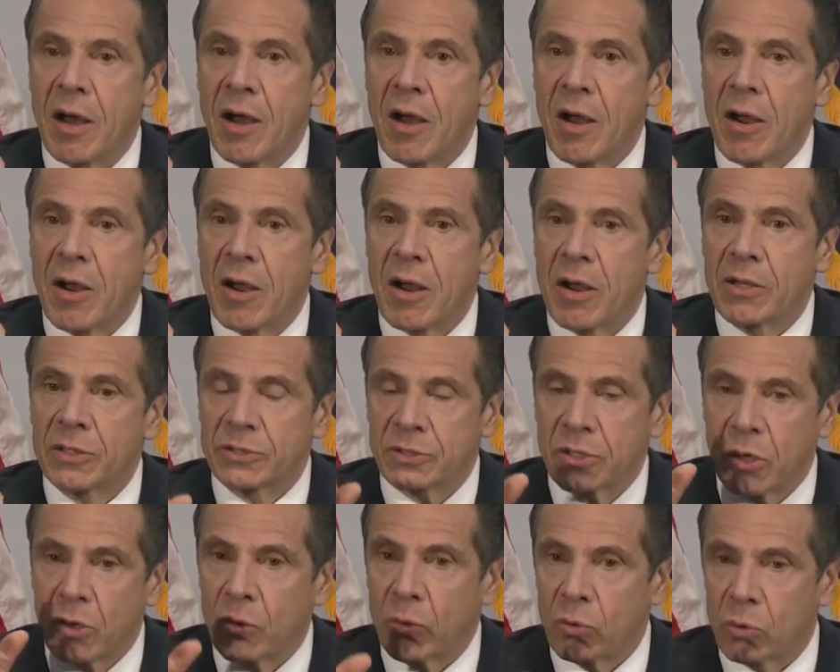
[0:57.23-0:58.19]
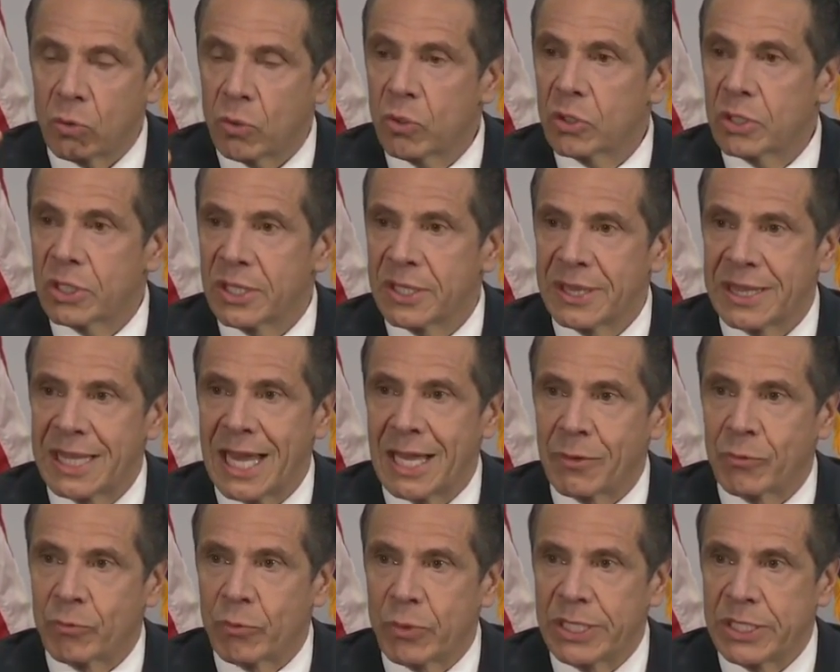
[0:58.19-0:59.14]
So look at that
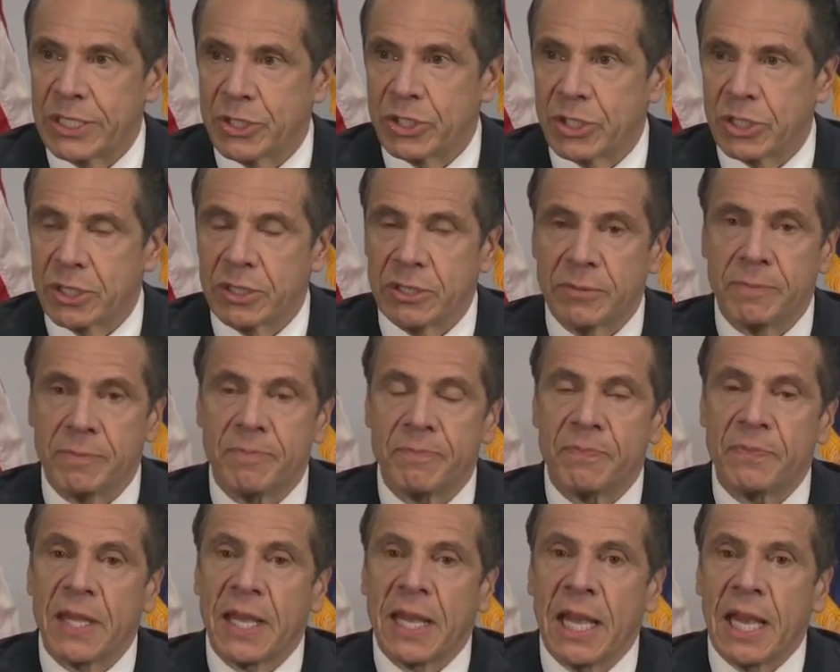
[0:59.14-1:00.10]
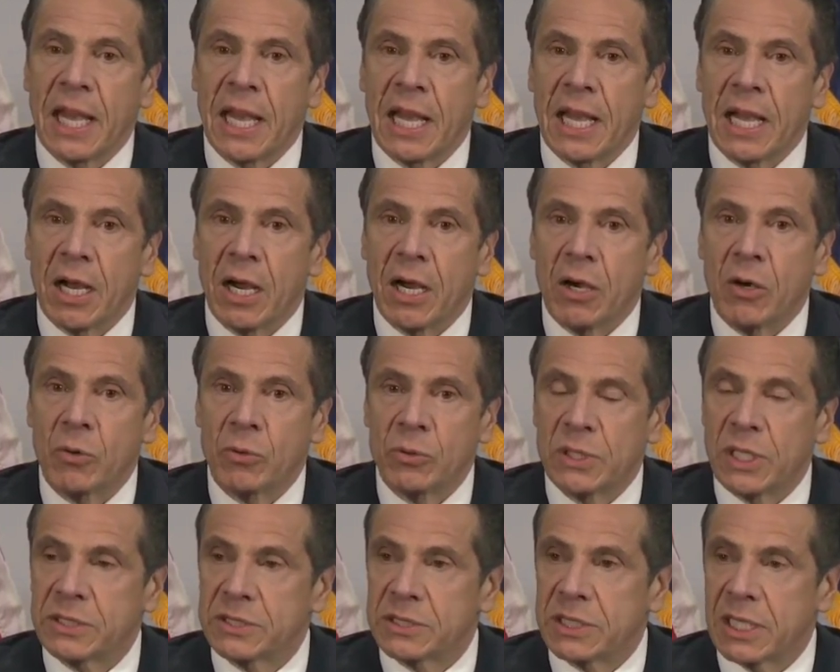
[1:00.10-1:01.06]
region. Who
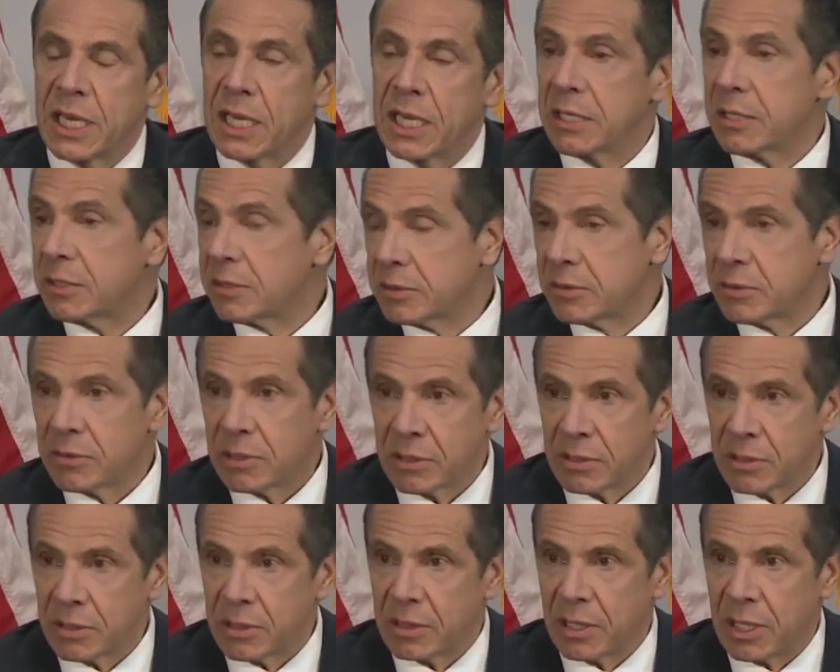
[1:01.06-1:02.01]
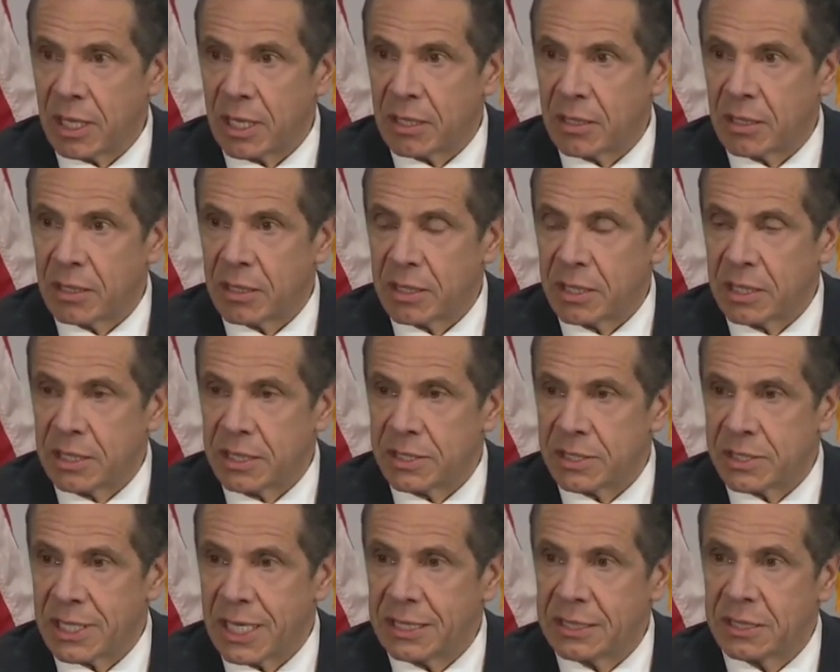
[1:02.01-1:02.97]
does that? The
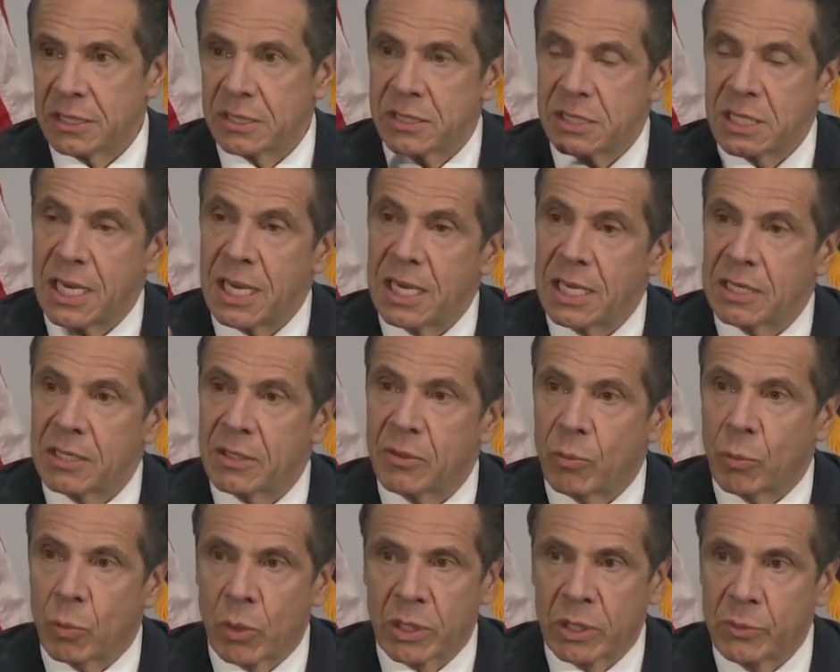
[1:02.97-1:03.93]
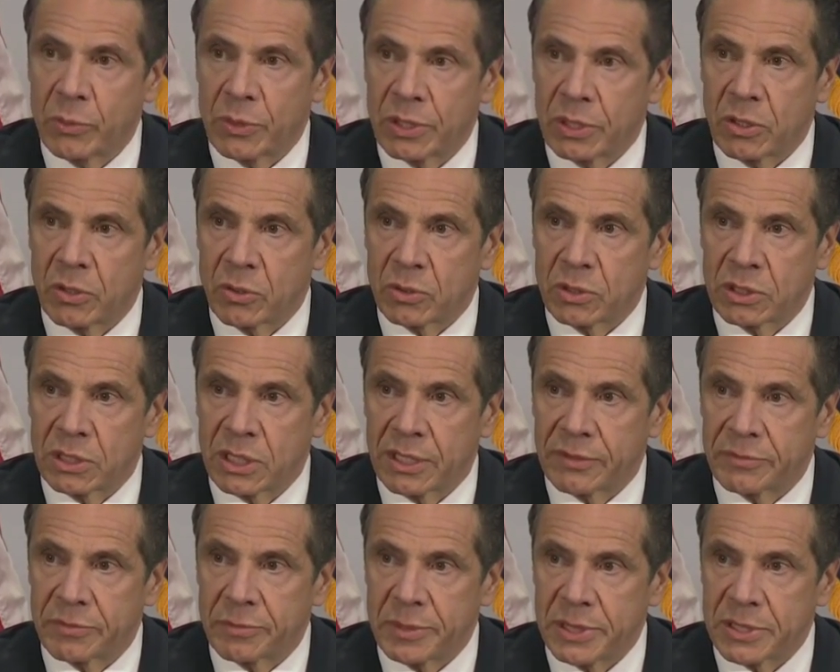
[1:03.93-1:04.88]
state does that, working with the local
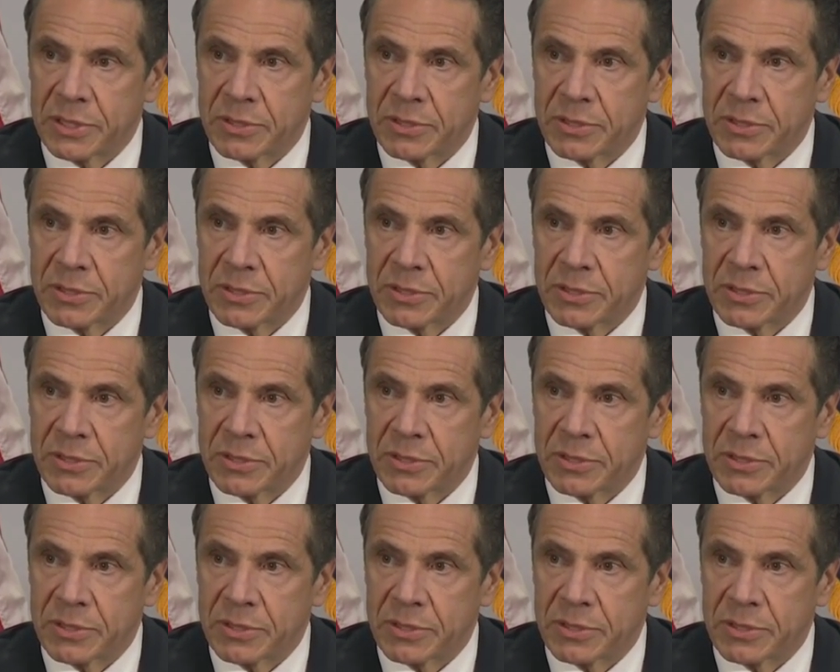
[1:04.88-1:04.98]
governments.